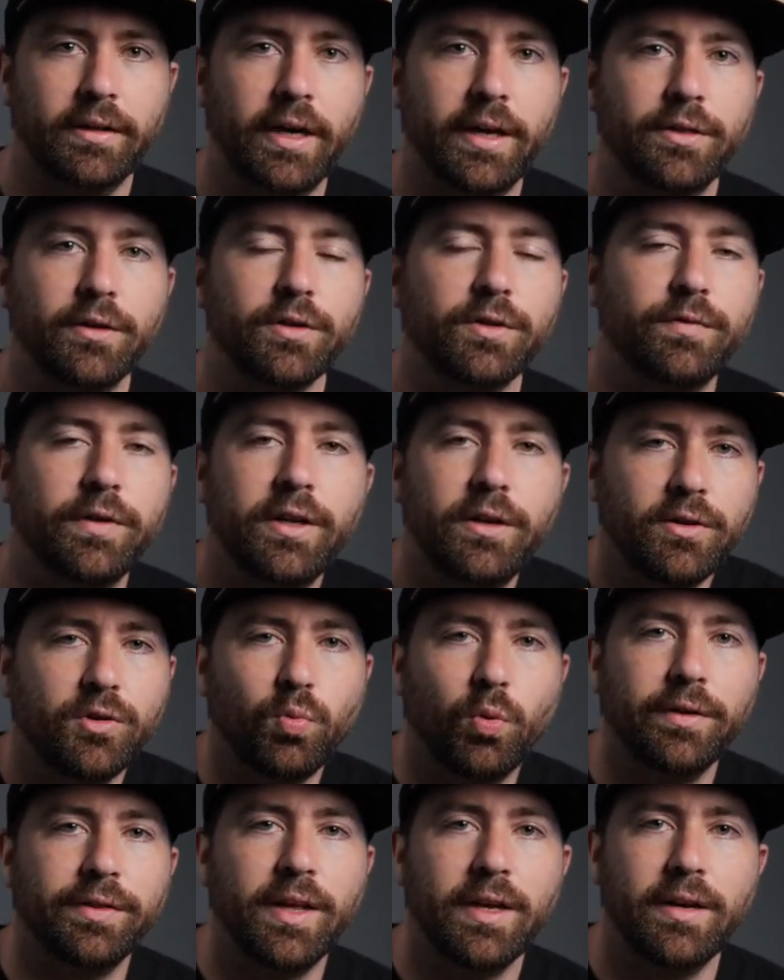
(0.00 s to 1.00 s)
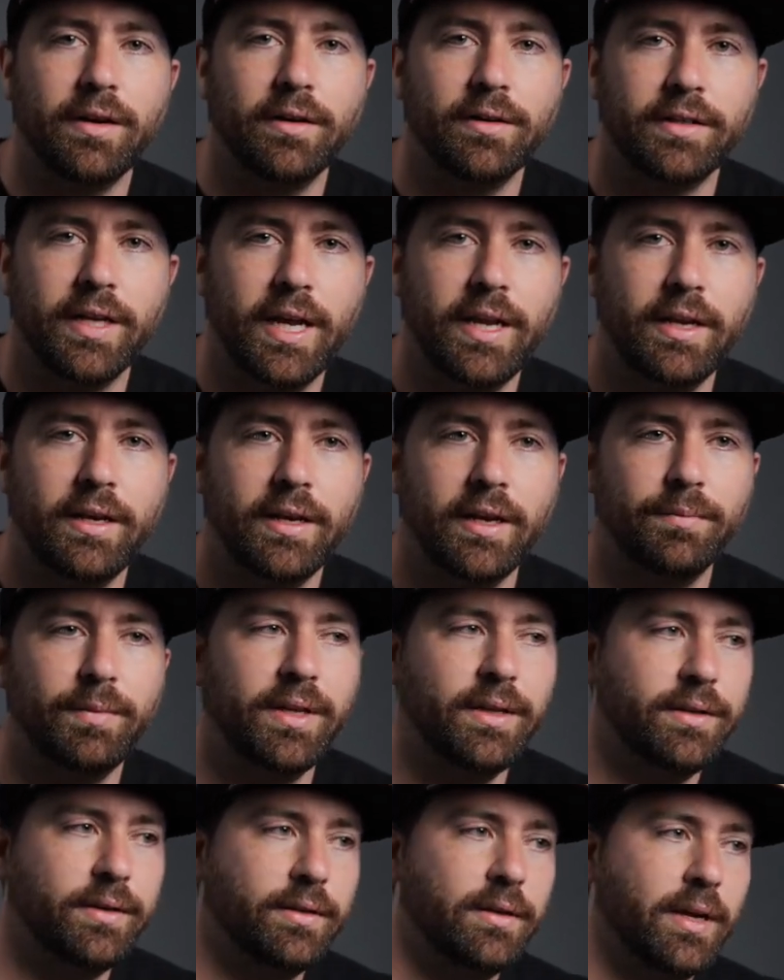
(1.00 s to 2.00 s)
And those videos weren't that entertaining. I
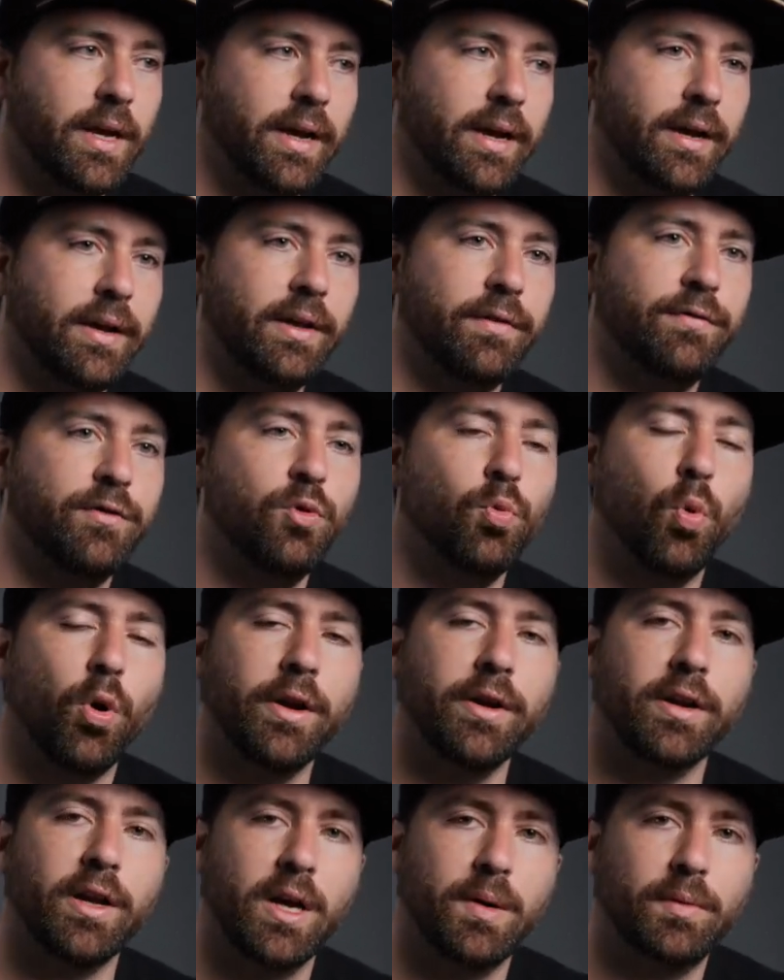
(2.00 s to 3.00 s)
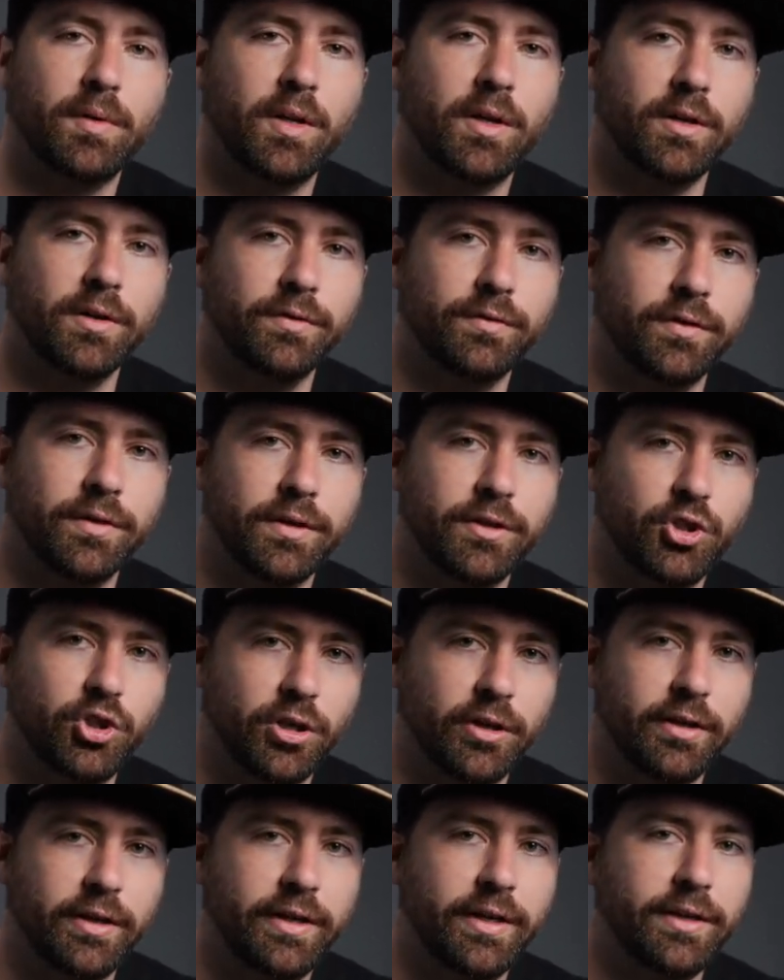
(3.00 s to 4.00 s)
mean, yeah, if you want to come along for the
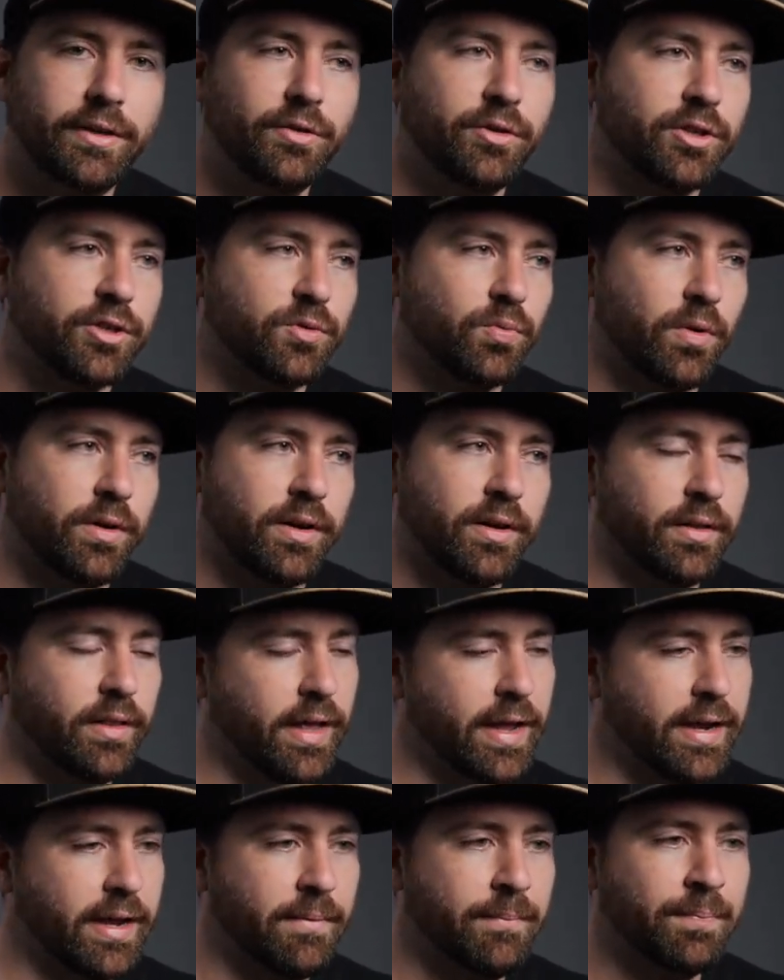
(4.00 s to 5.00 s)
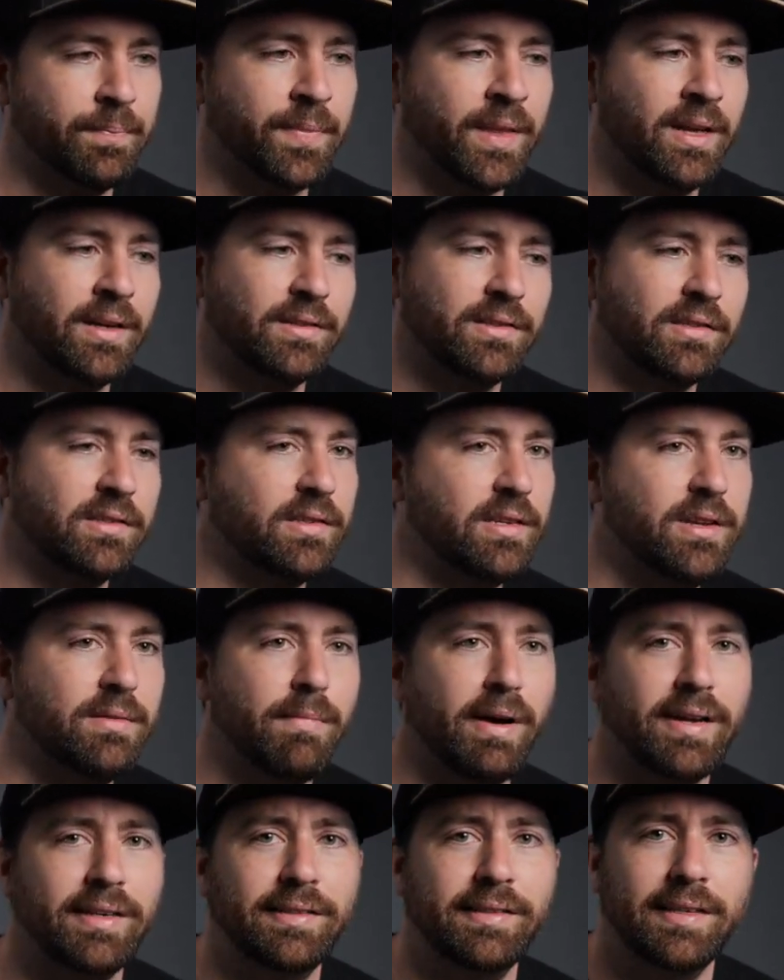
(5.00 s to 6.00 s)
journey and you just want to like see
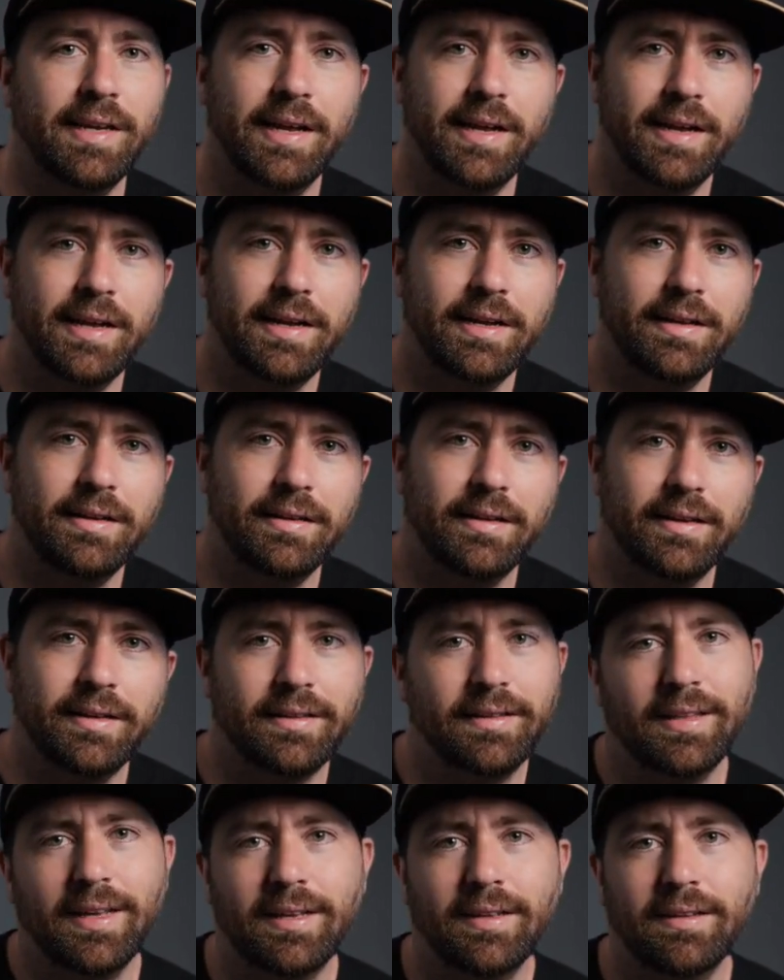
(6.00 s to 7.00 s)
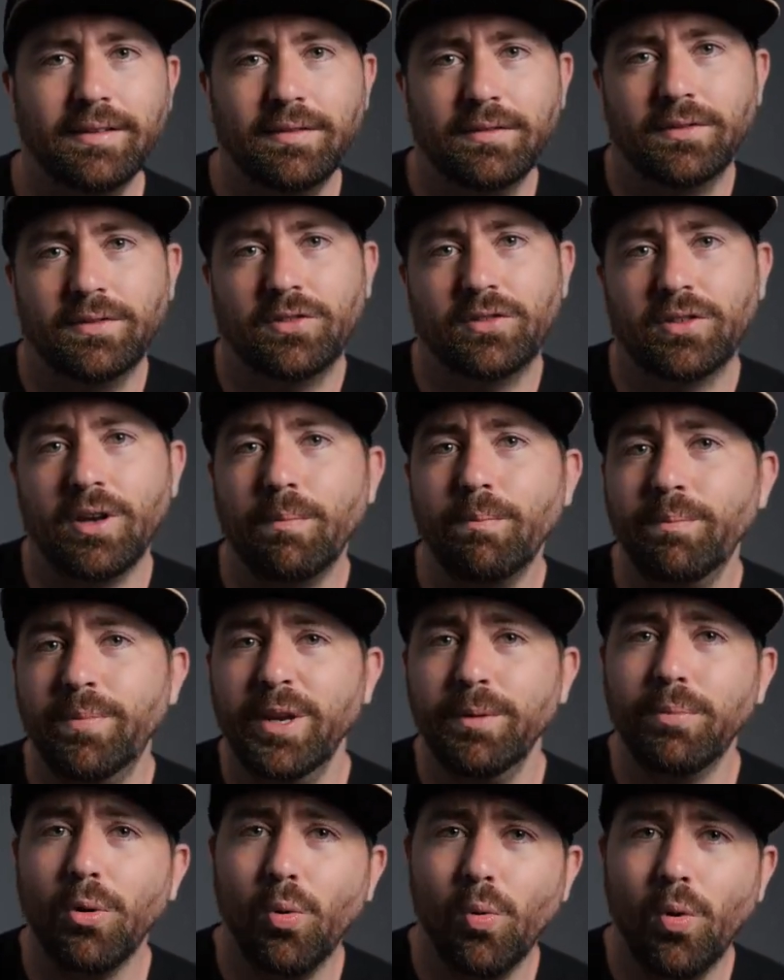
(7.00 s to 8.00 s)
my day, like that, some
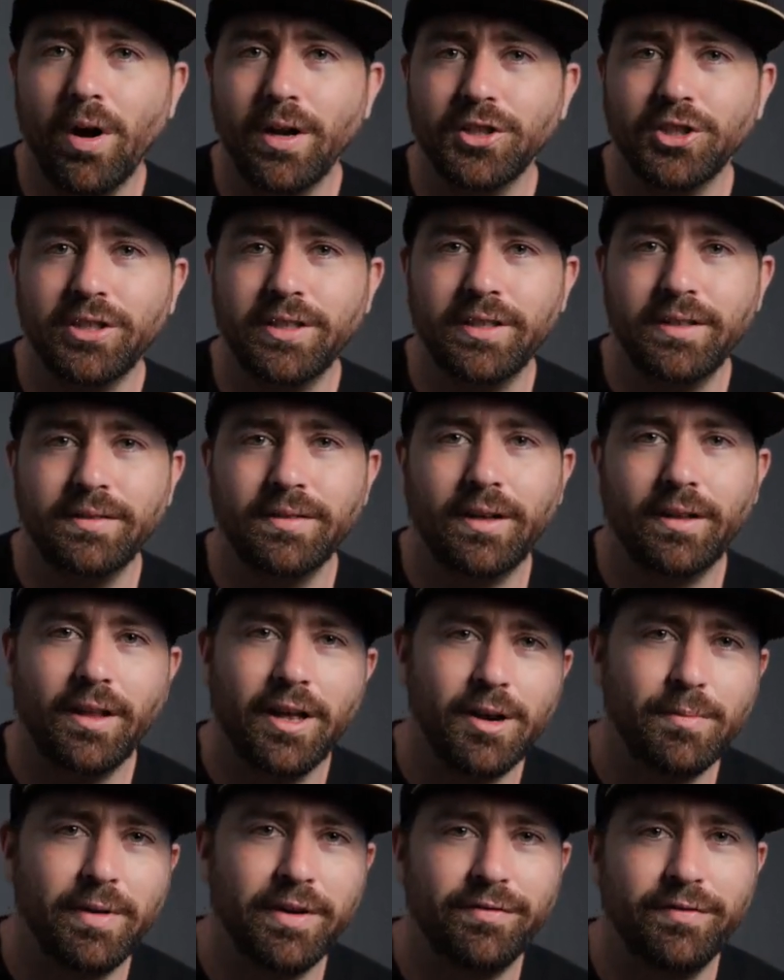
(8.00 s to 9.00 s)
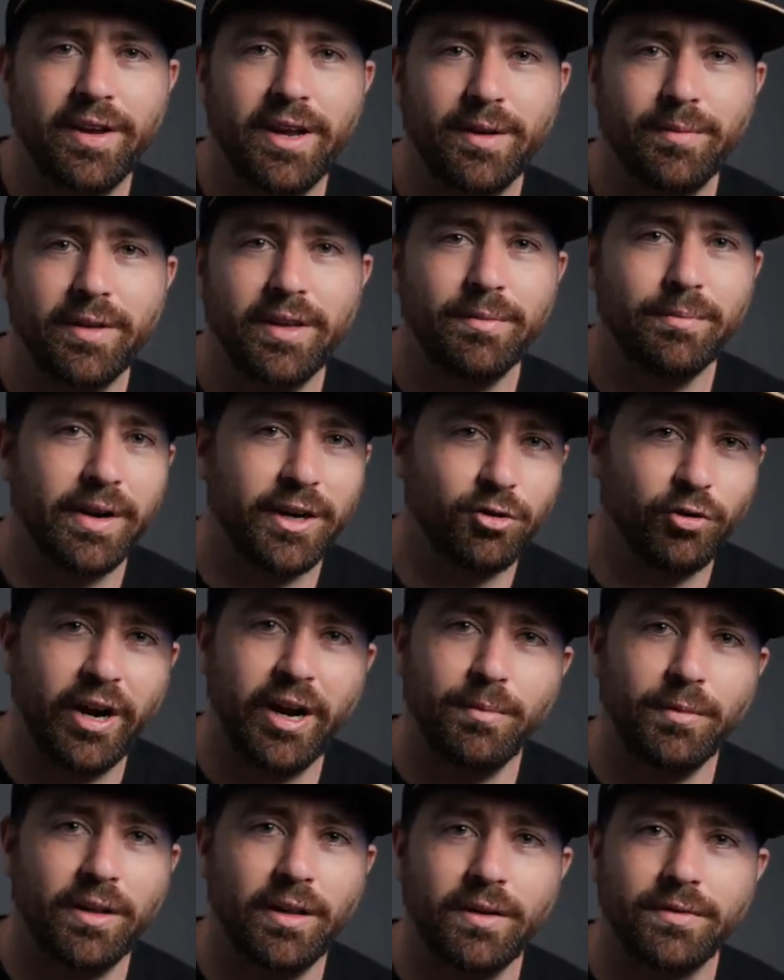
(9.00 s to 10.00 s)
people watched it, a lot of my family, my
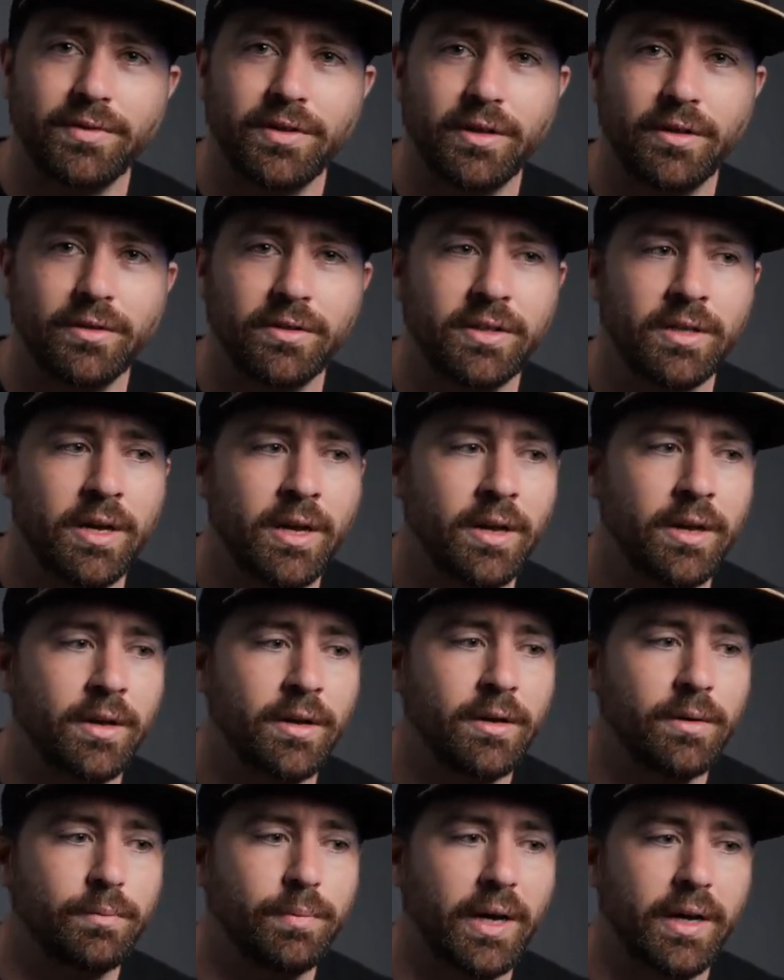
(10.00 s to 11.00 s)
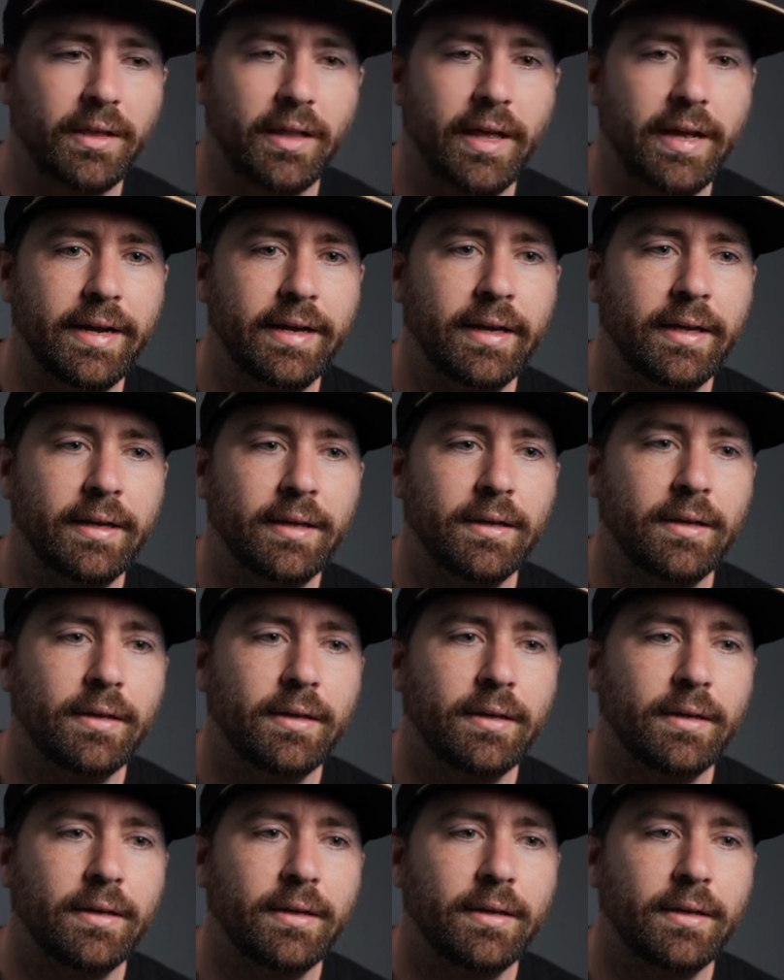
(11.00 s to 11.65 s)
grandma loves those, but like,